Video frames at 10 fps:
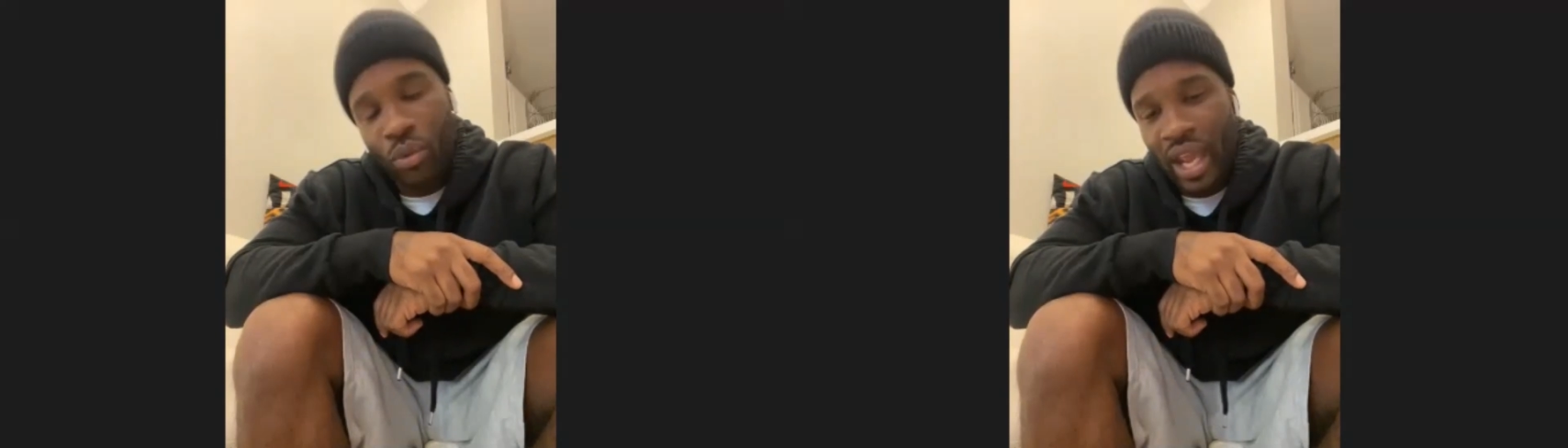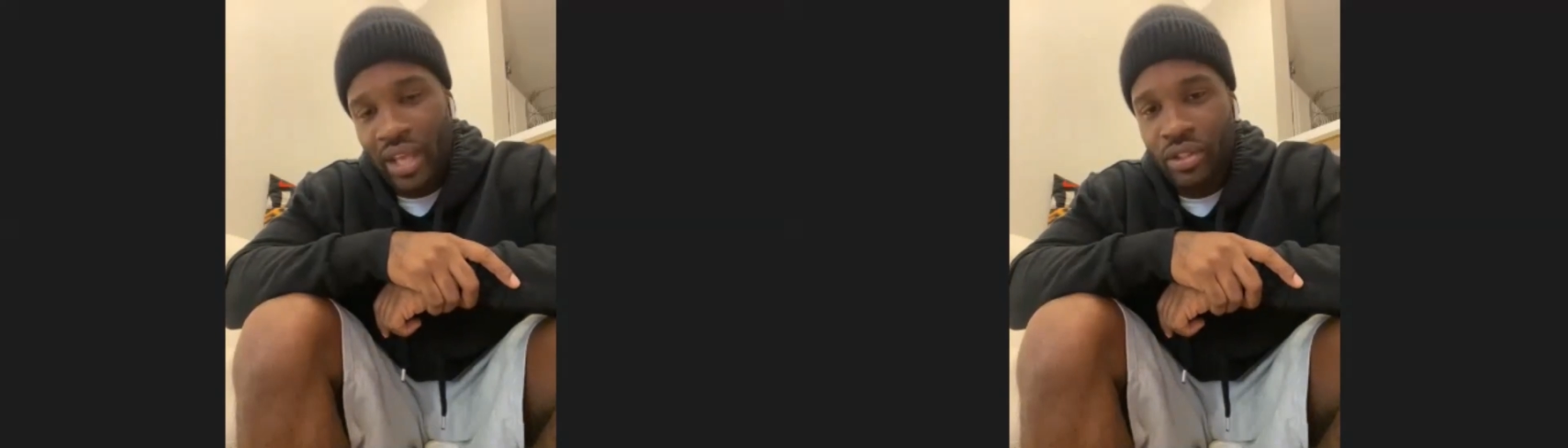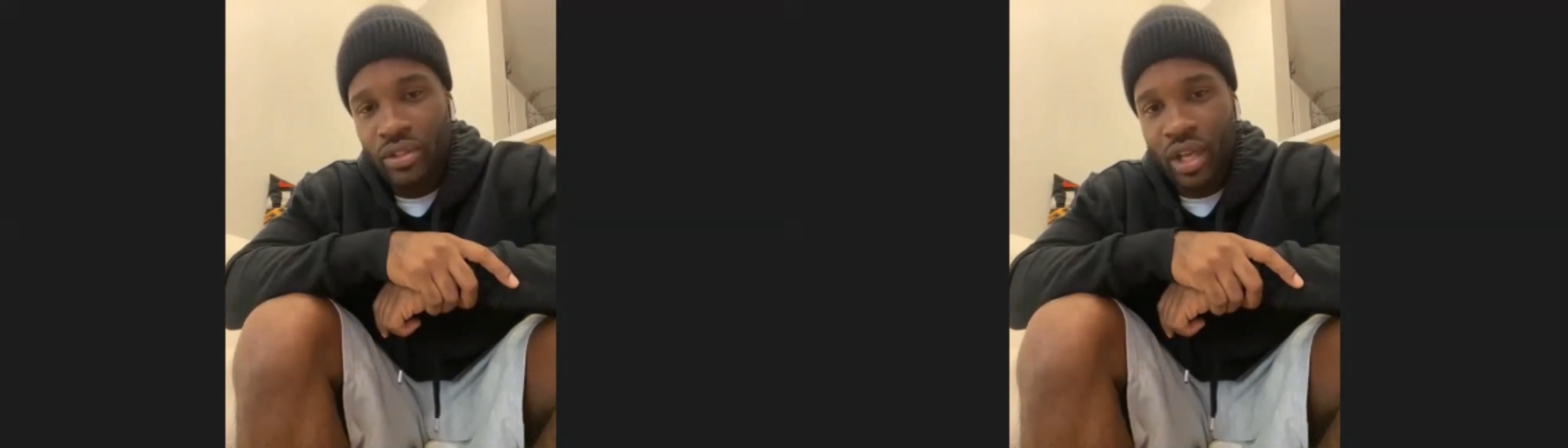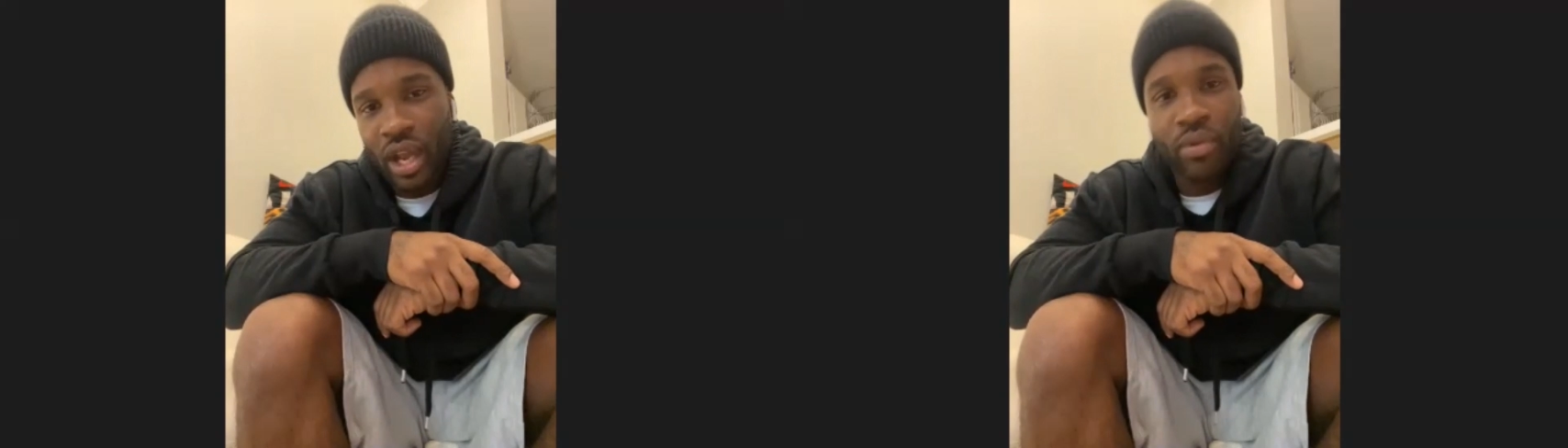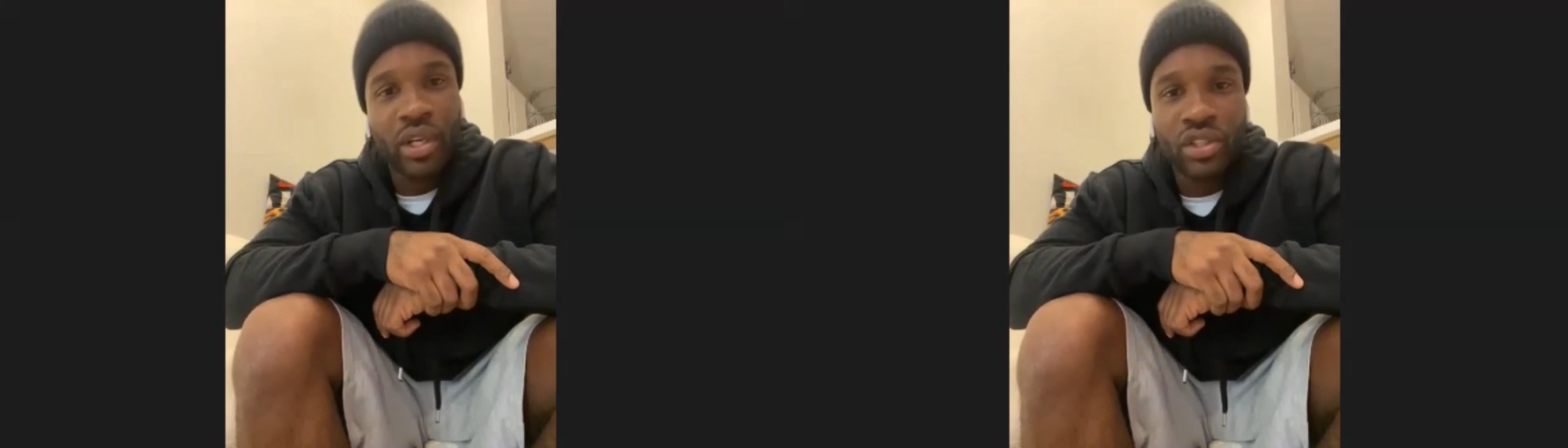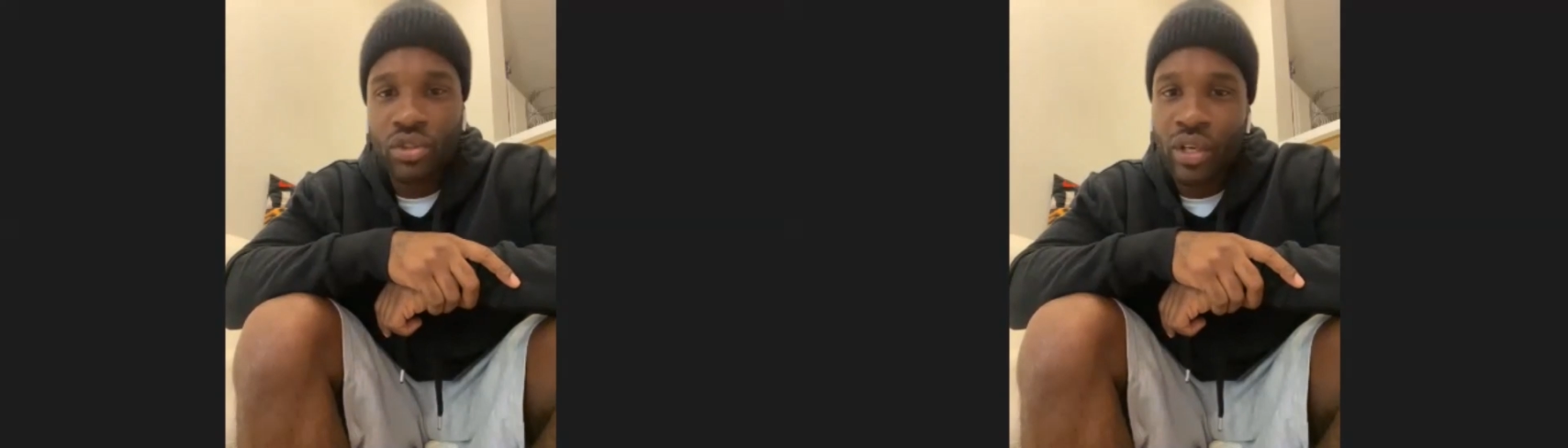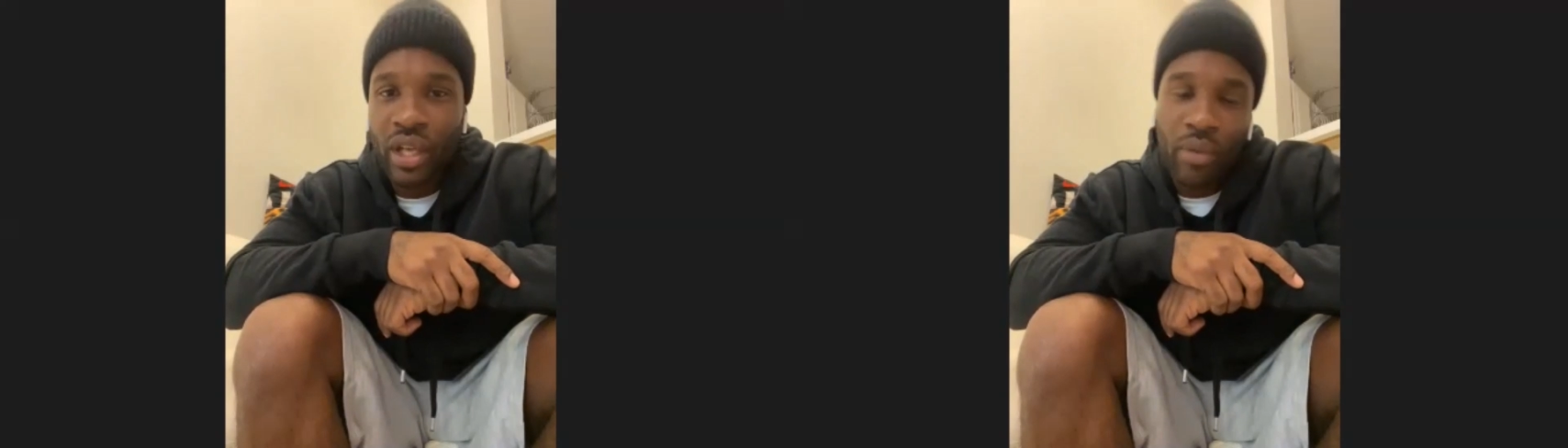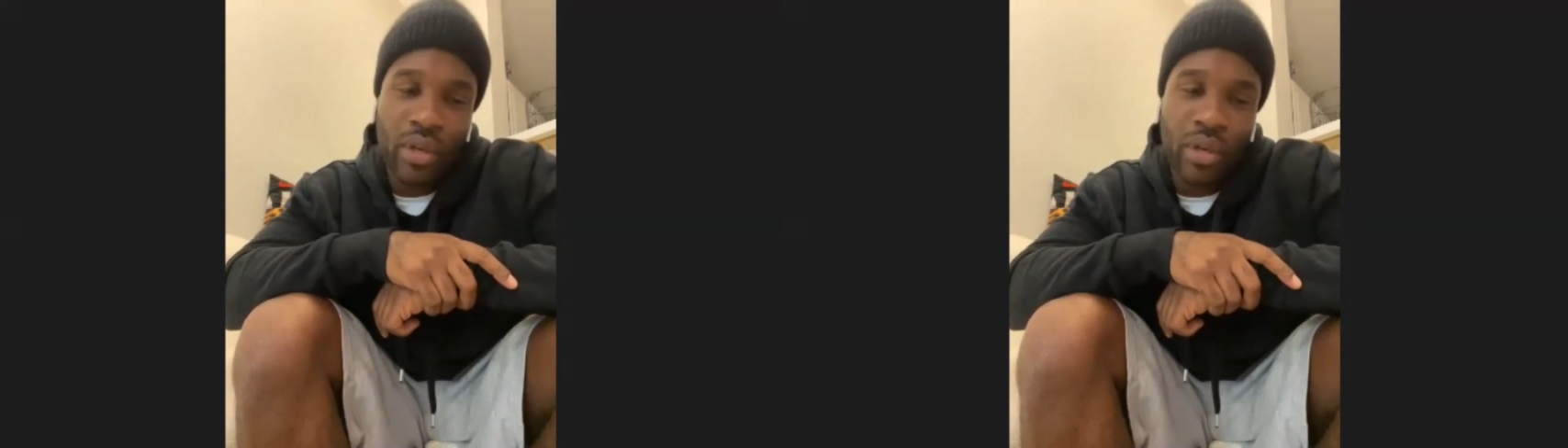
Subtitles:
We had the Erica joint,